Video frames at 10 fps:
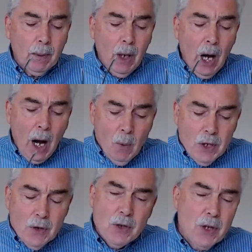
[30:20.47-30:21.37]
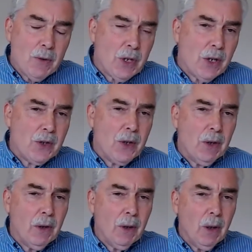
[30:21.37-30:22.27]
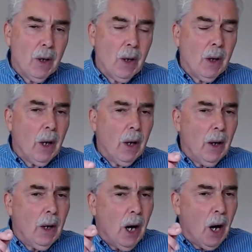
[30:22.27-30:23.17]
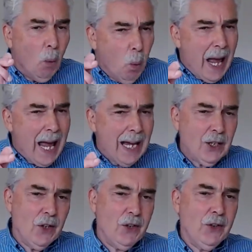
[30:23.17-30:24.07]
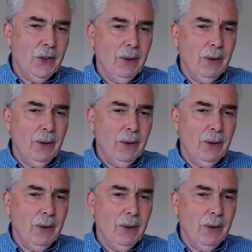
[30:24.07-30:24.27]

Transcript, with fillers: I want you to notice awareness.